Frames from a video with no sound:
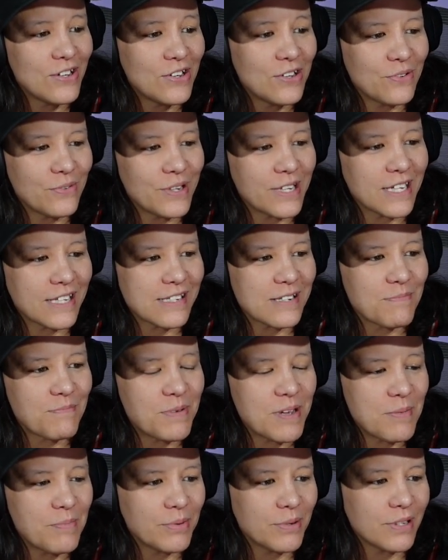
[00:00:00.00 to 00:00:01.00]
we get some
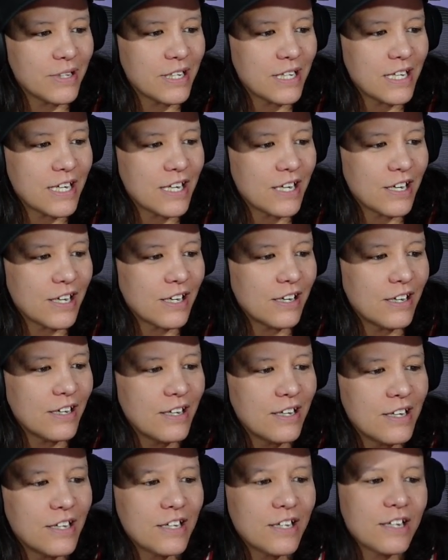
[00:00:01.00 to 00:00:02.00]
people in here.
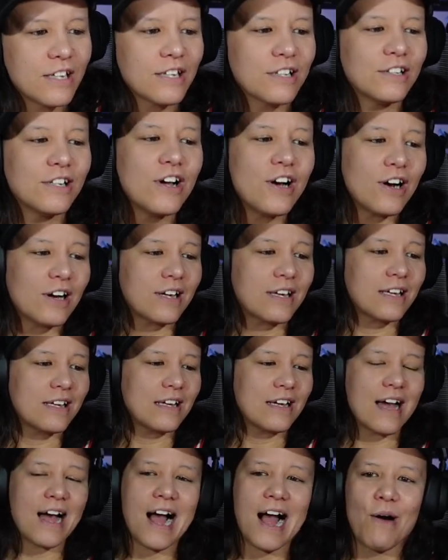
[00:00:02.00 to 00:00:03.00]
Look,
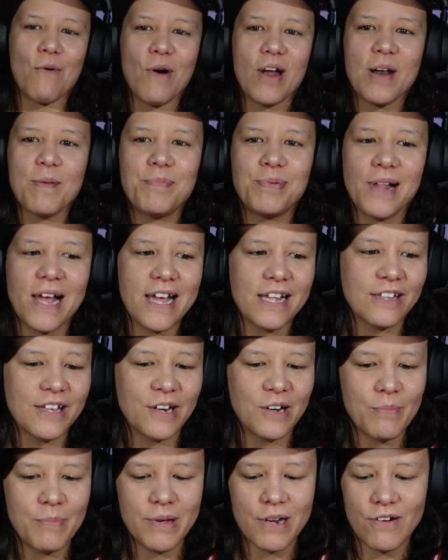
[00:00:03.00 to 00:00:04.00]
I want to play a
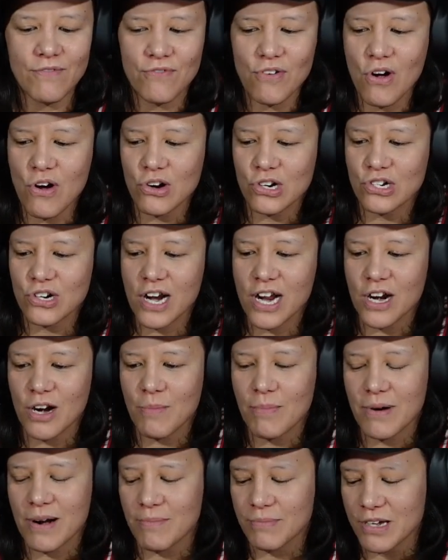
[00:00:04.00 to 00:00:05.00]
little bit of Rogue Trader,
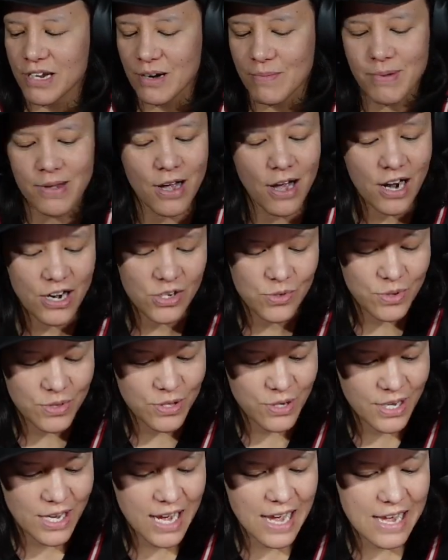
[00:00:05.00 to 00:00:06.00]
but I'm gonna be honest with
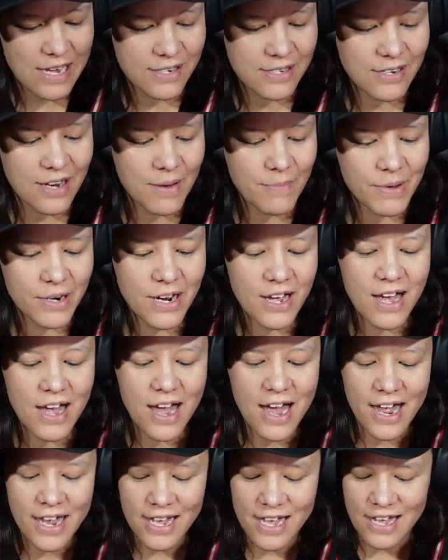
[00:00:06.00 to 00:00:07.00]
you guys. I'm gonna
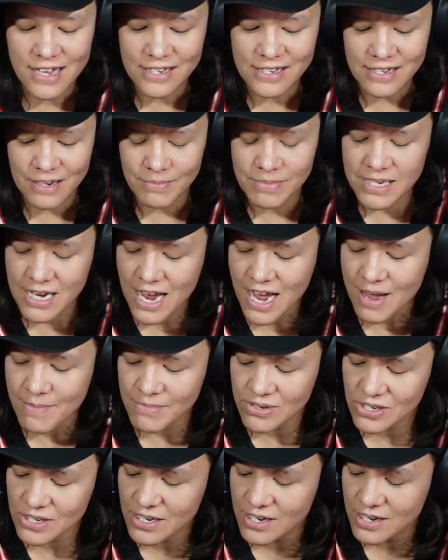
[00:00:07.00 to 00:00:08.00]
I
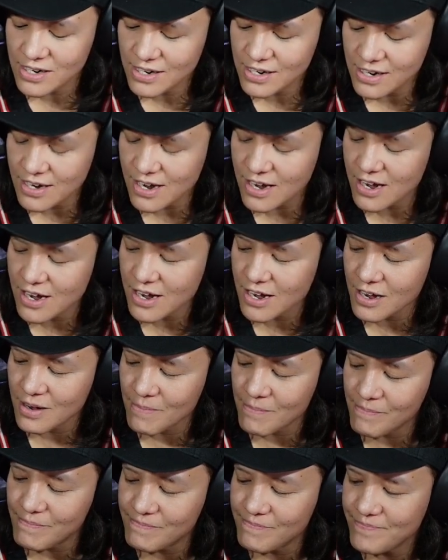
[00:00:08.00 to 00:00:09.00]
sometimes
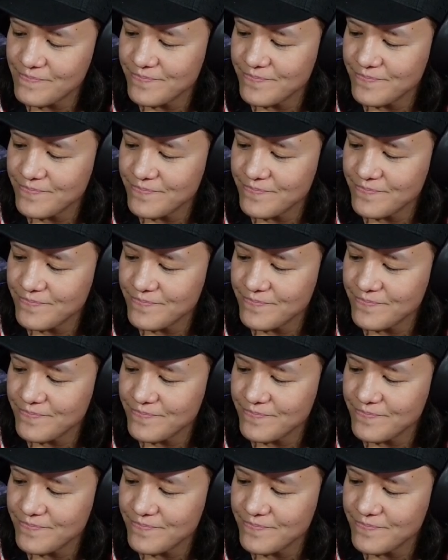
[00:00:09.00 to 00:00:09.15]
um